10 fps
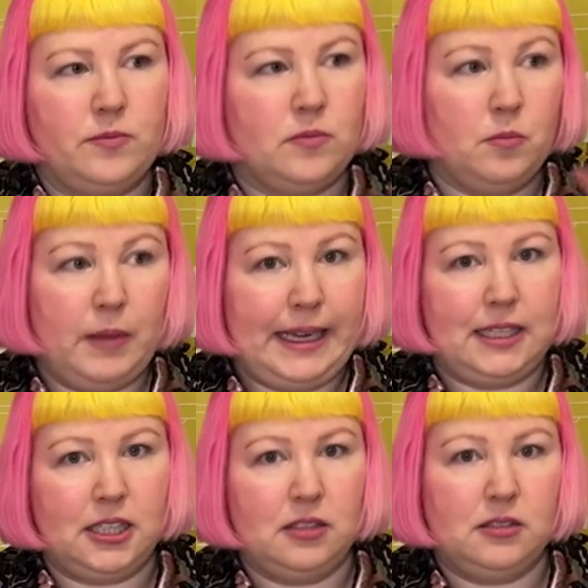
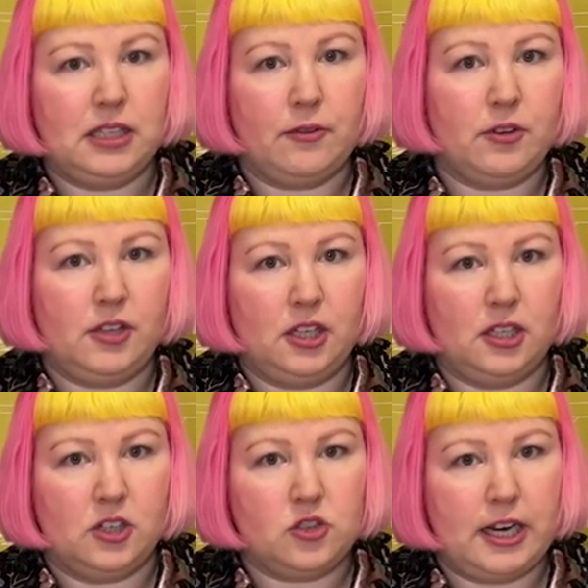make everything
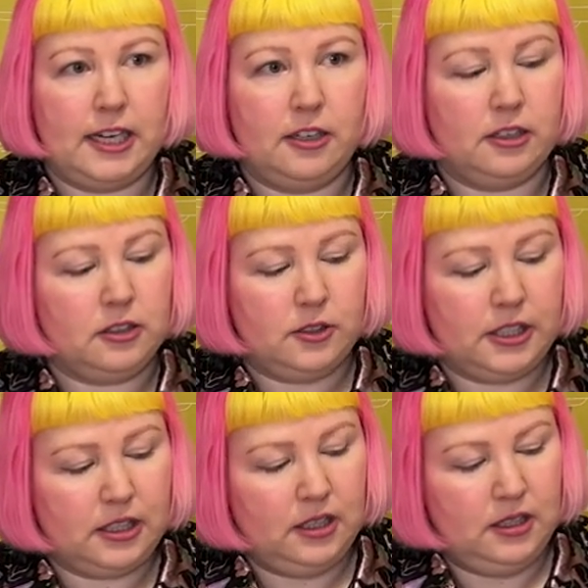in Australia,
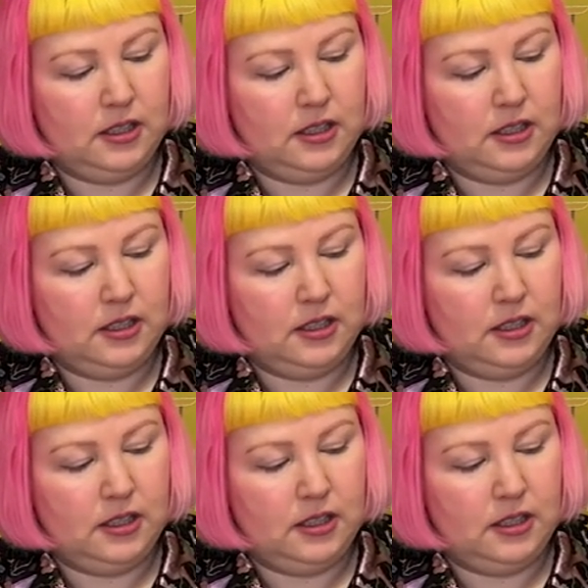including